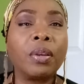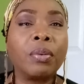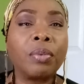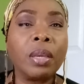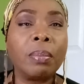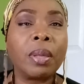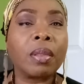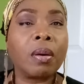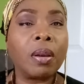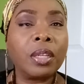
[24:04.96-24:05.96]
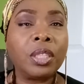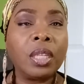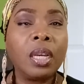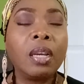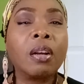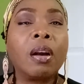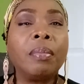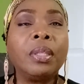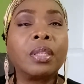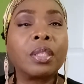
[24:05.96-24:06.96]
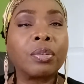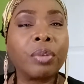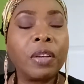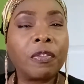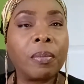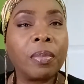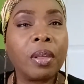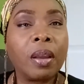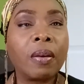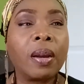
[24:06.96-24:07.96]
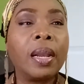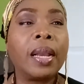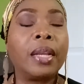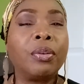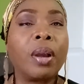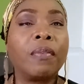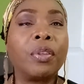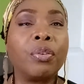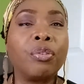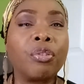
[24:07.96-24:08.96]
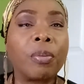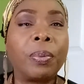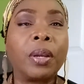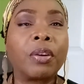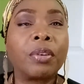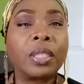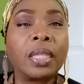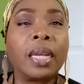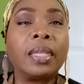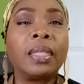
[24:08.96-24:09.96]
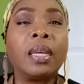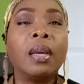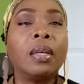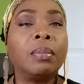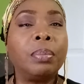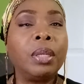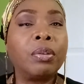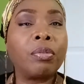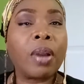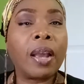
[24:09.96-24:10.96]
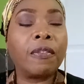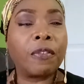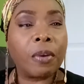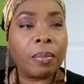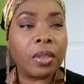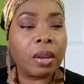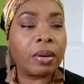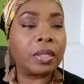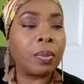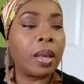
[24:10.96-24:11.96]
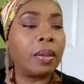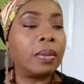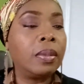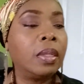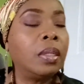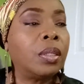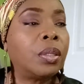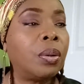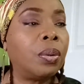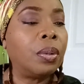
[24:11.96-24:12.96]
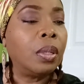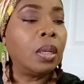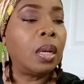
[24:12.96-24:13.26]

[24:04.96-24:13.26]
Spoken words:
the Greek mythology coming straight from there. And you have the European Christianity being derived from there as well. So